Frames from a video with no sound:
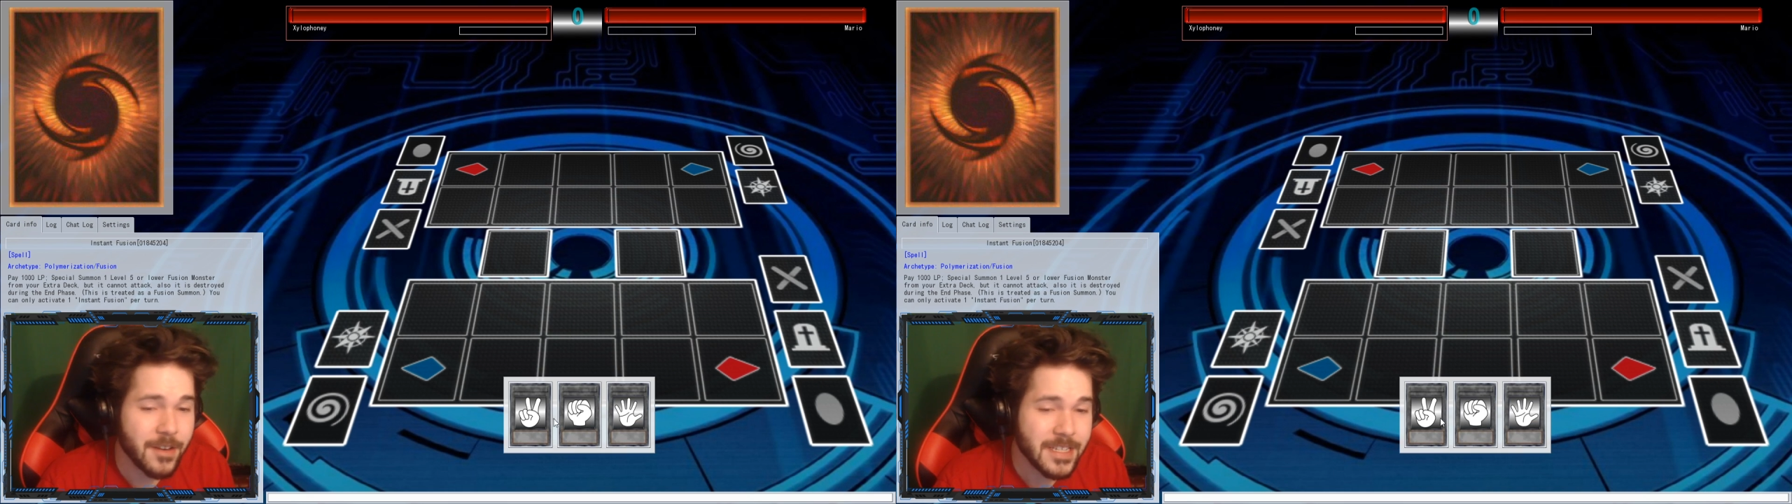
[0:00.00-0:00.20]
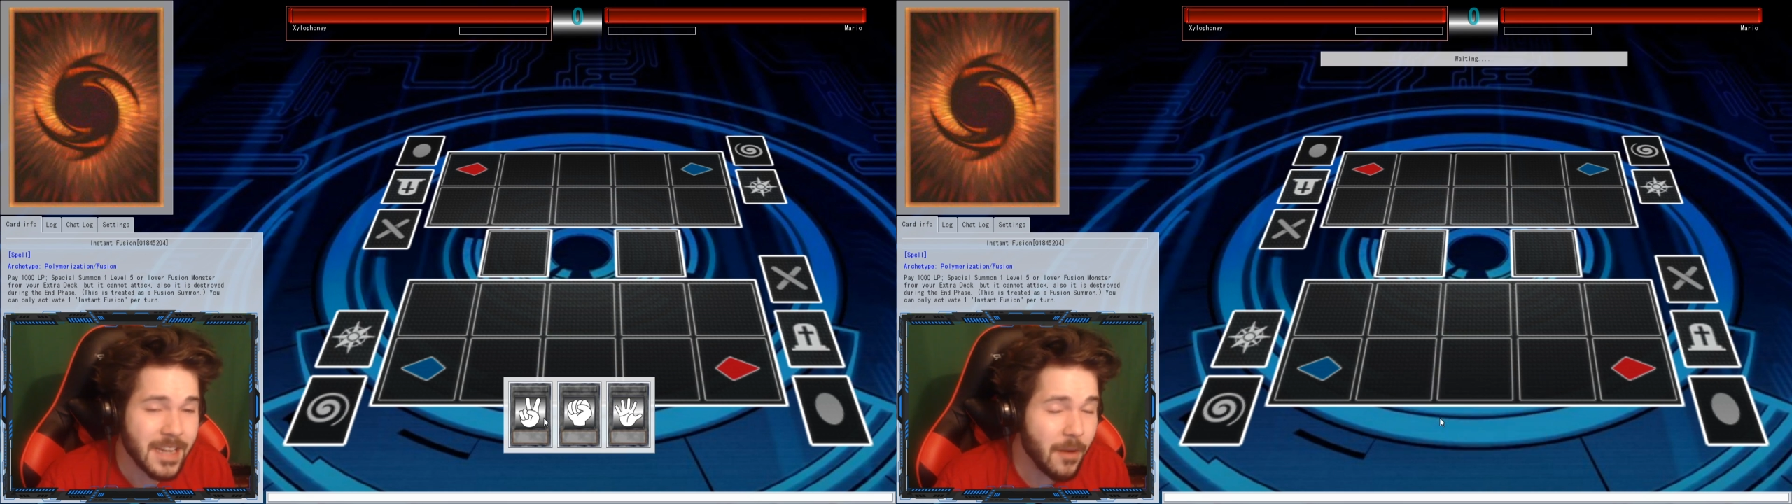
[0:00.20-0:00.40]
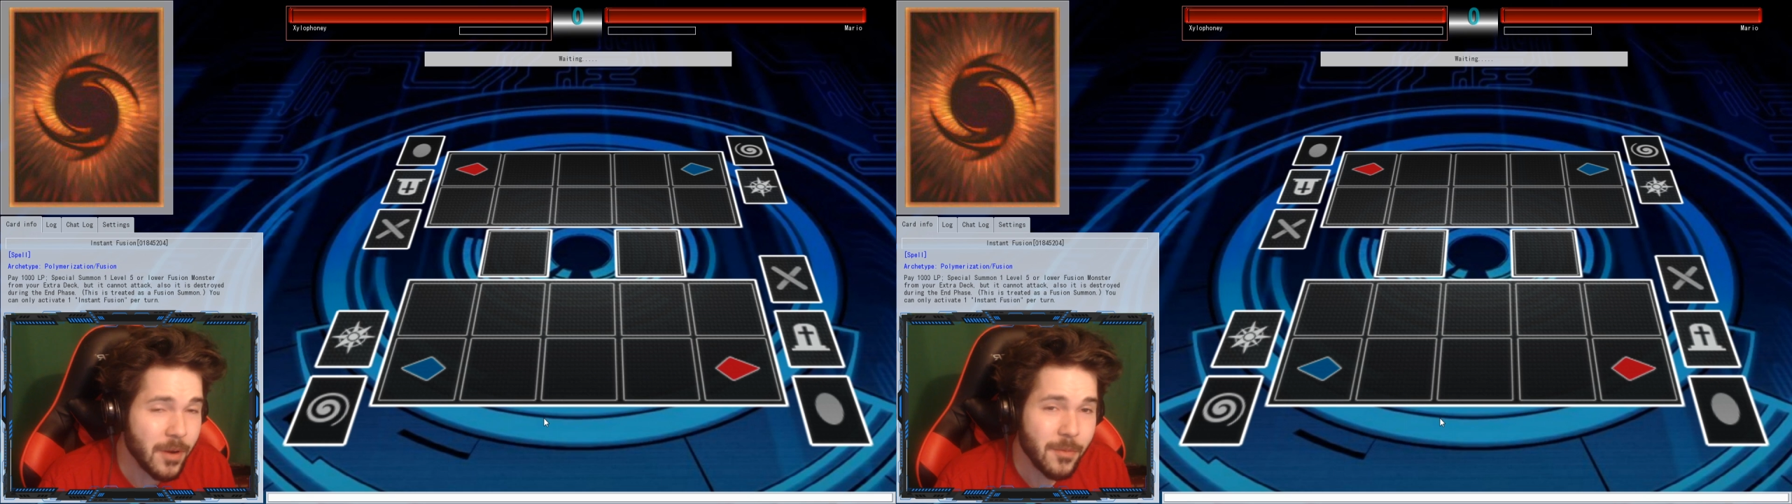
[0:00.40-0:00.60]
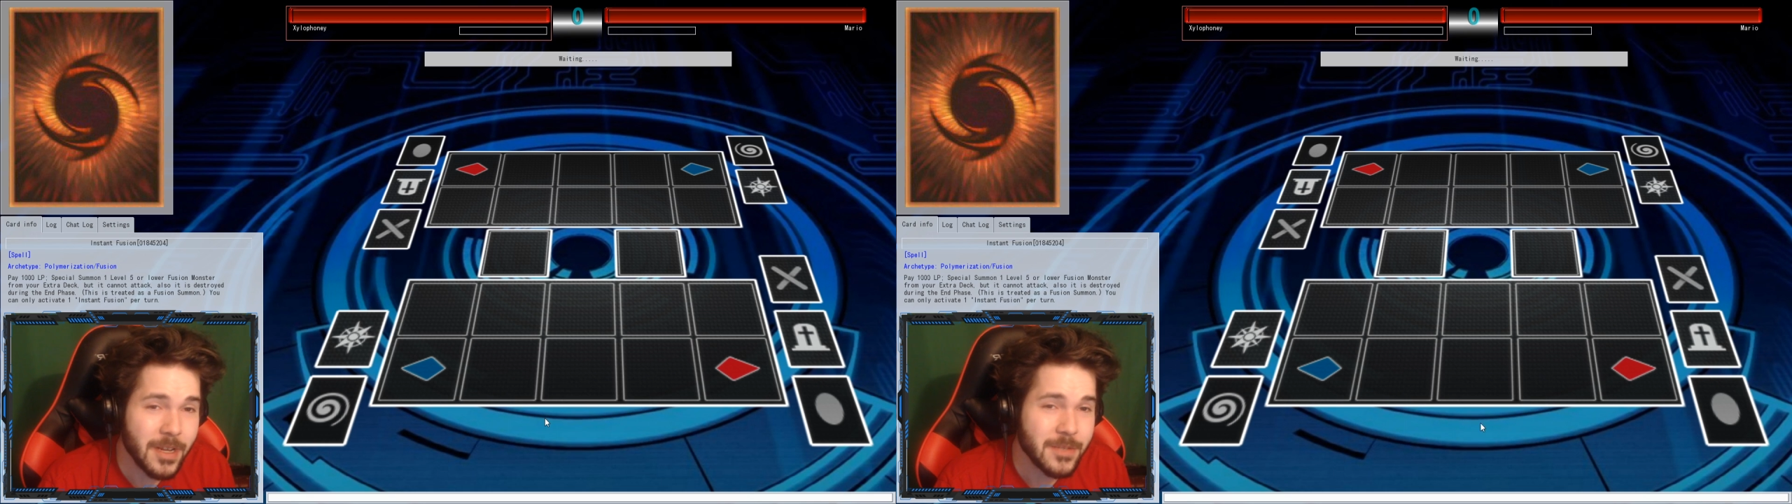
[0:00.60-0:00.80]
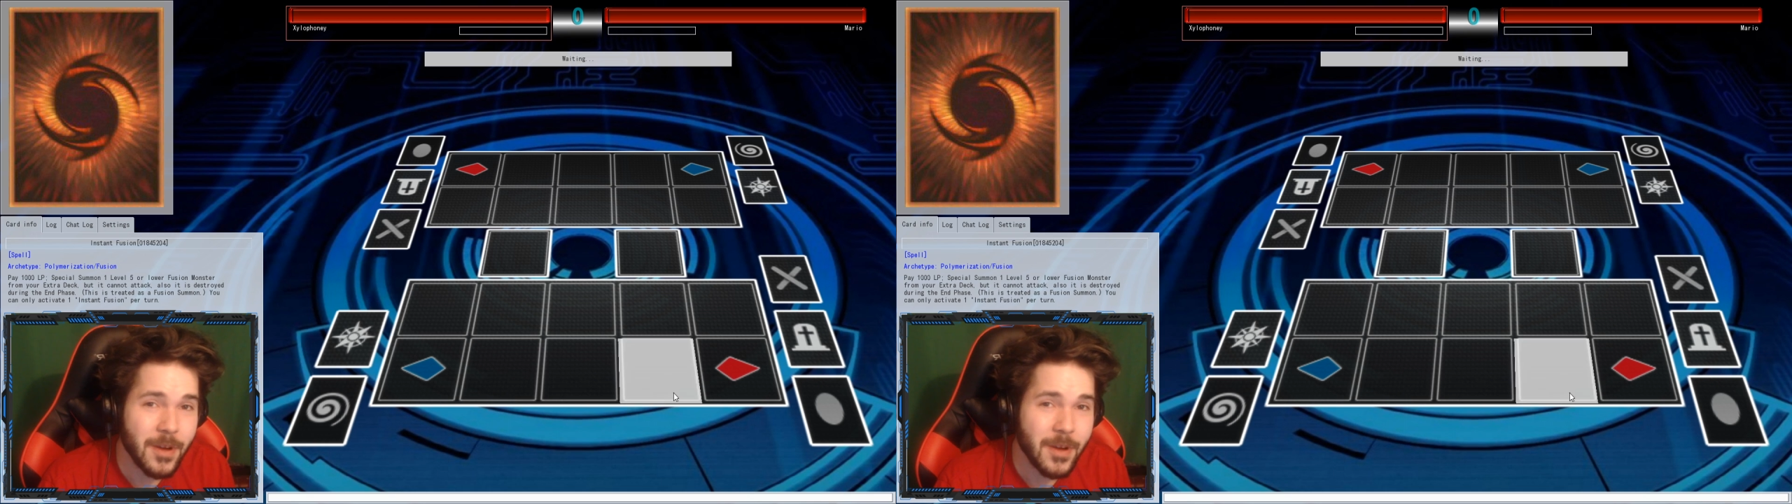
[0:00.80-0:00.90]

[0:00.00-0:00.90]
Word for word: it's not what it once